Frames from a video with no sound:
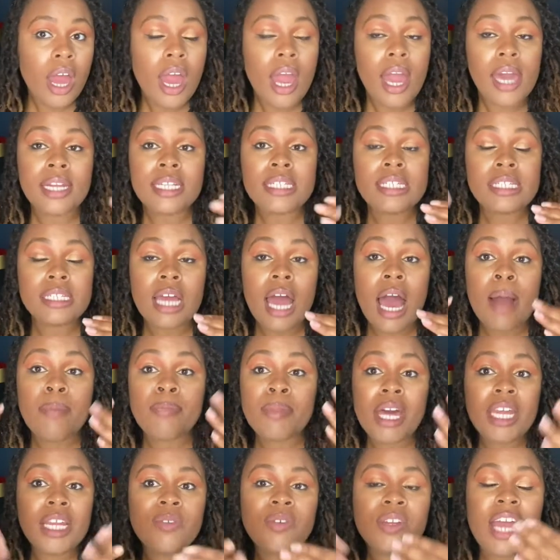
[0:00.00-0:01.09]
And I'm
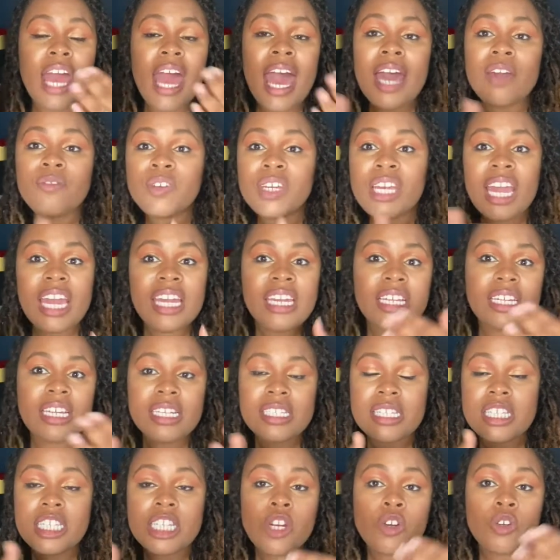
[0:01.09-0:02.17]
not even advocating
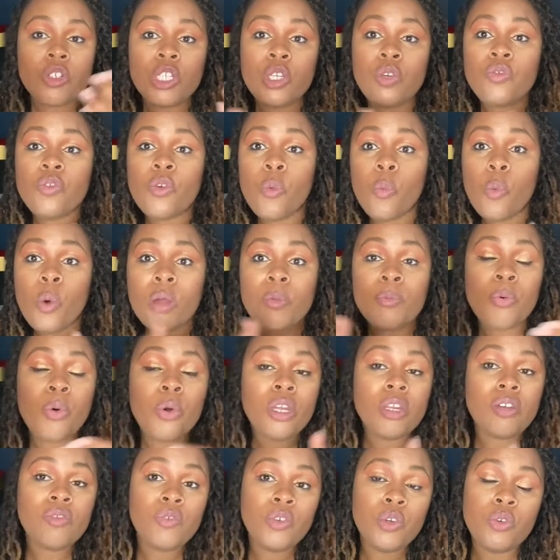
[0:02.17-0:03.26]
necessarily for one
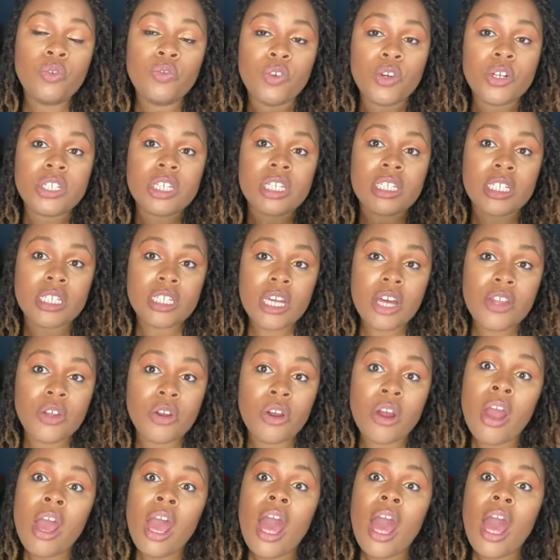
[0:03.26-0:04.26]
point of view versus another.